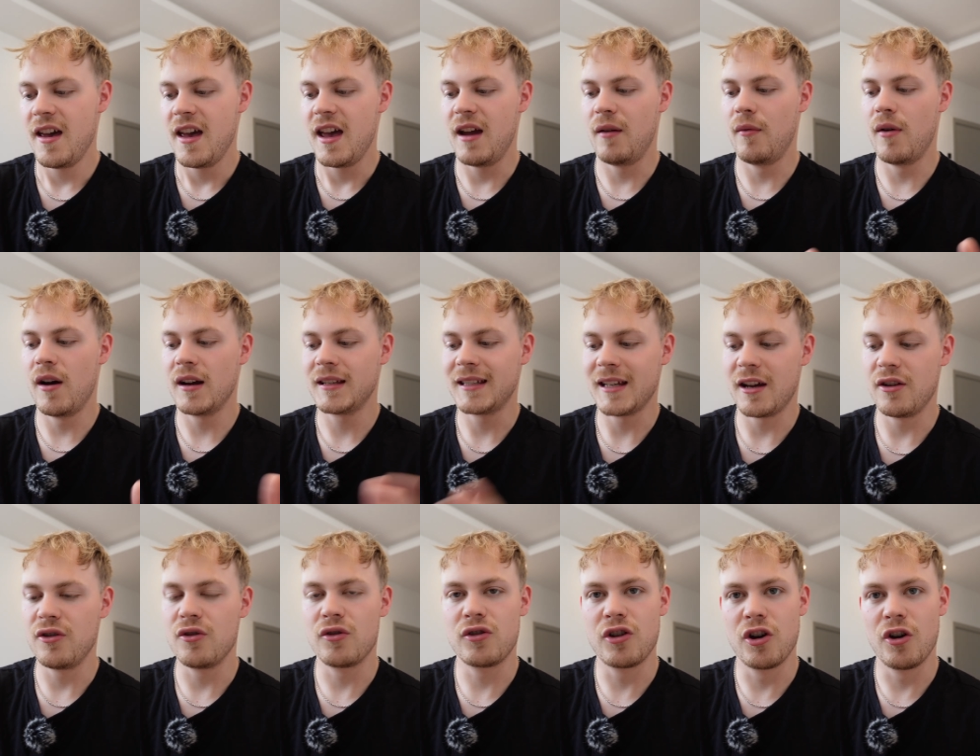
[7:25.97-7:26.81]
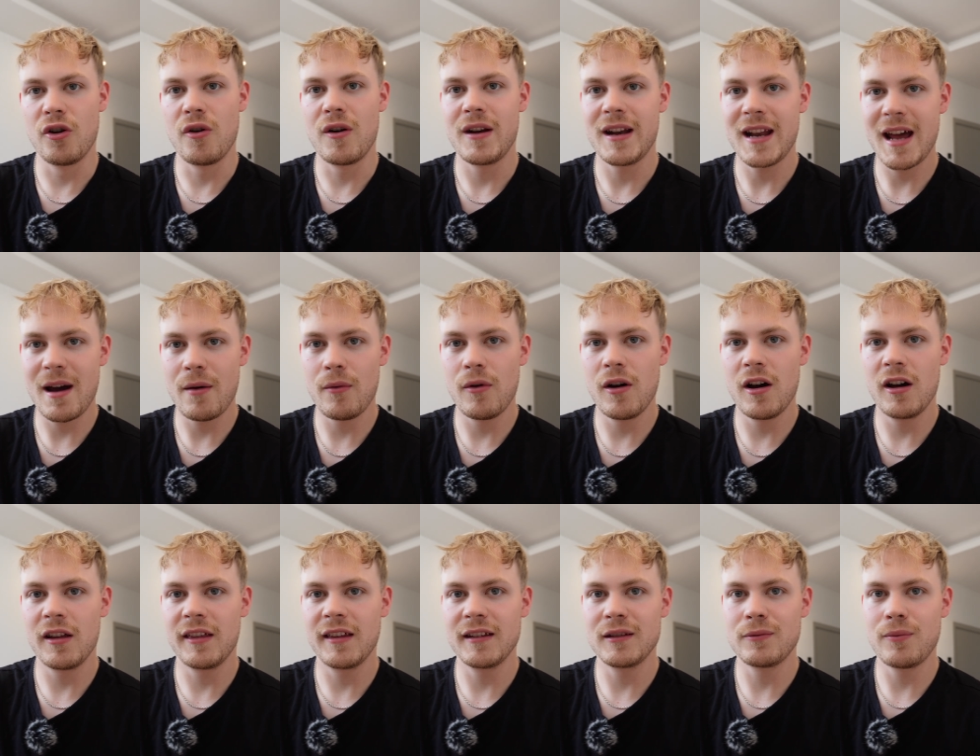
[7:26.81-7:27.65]
It works out your current net
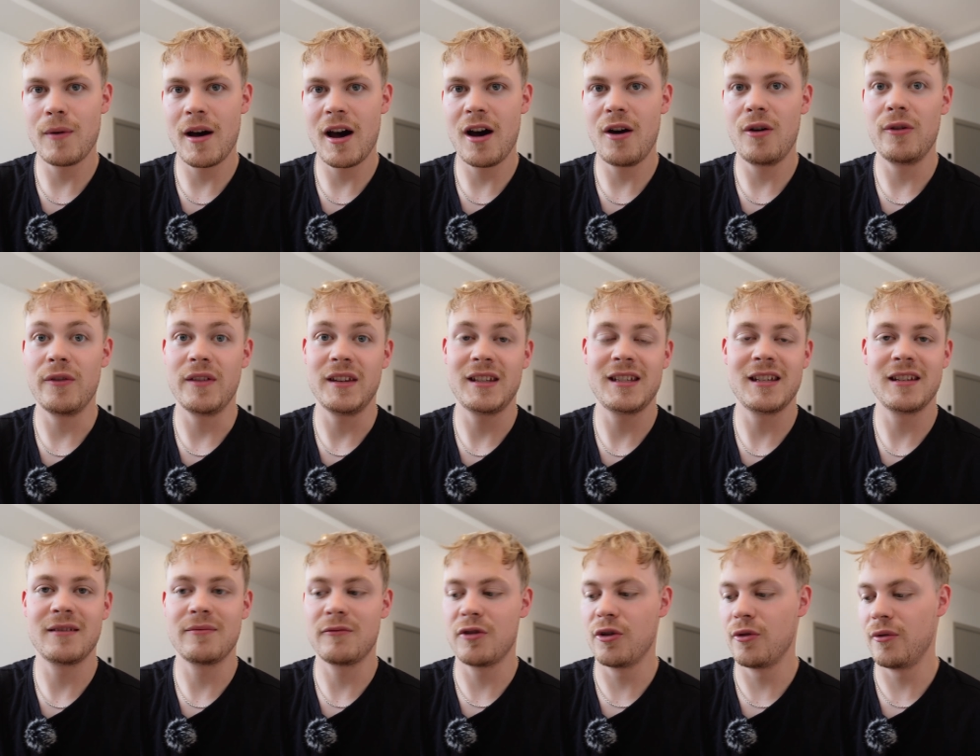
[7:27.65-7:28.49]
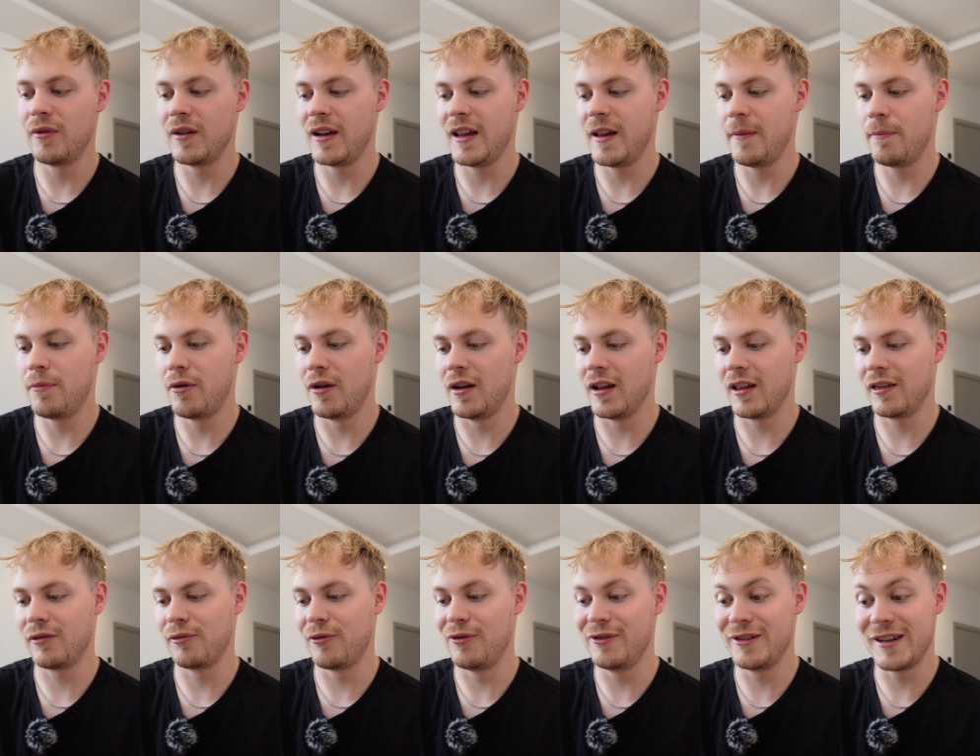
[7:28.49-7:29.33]
worth as well. This is currently
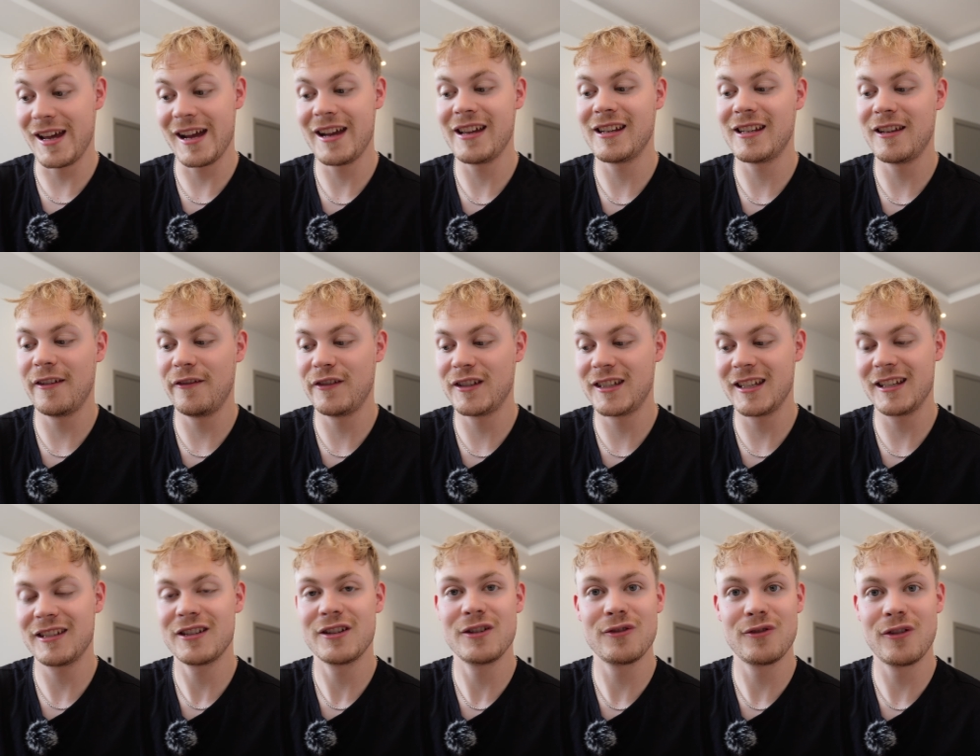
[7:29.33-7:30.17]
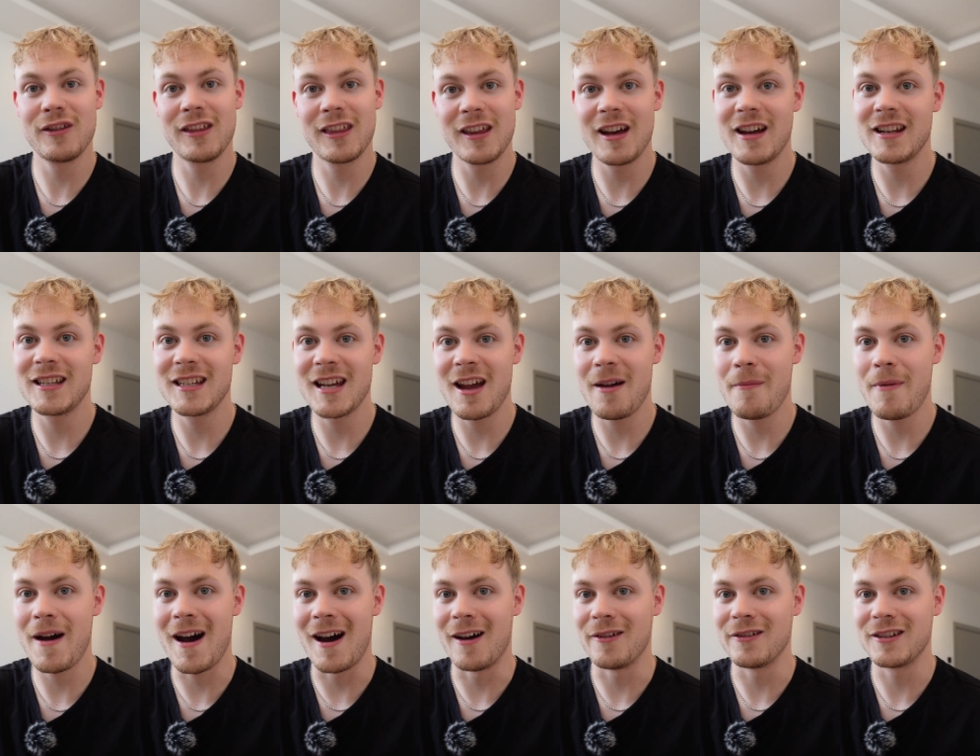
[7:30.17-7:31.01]
pulling through negative
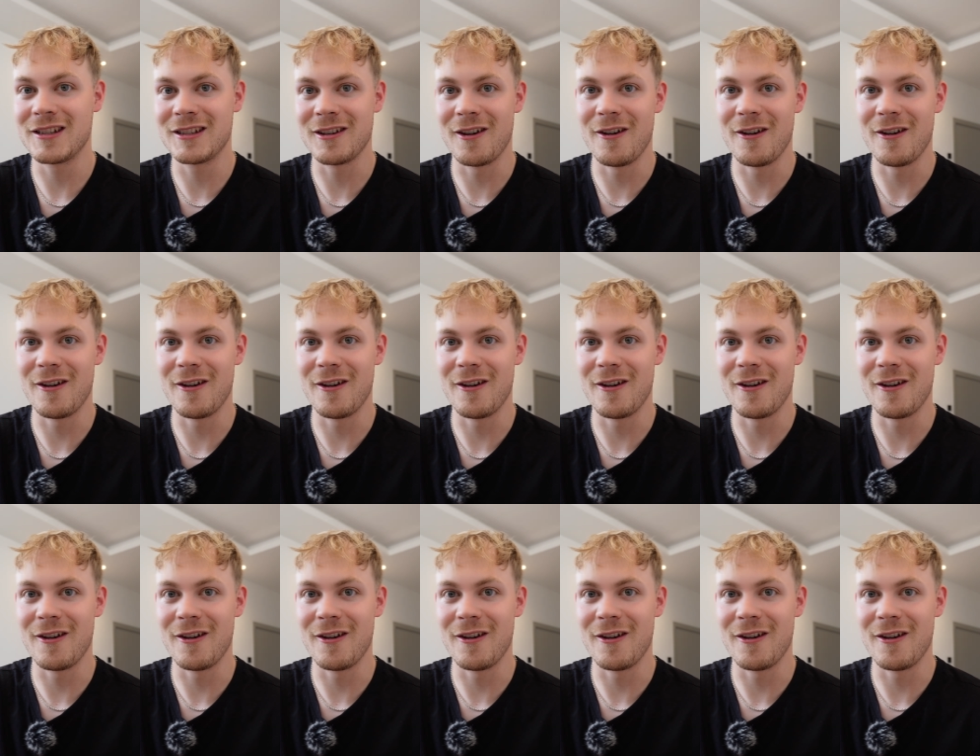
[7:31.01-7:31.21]
638 pounds.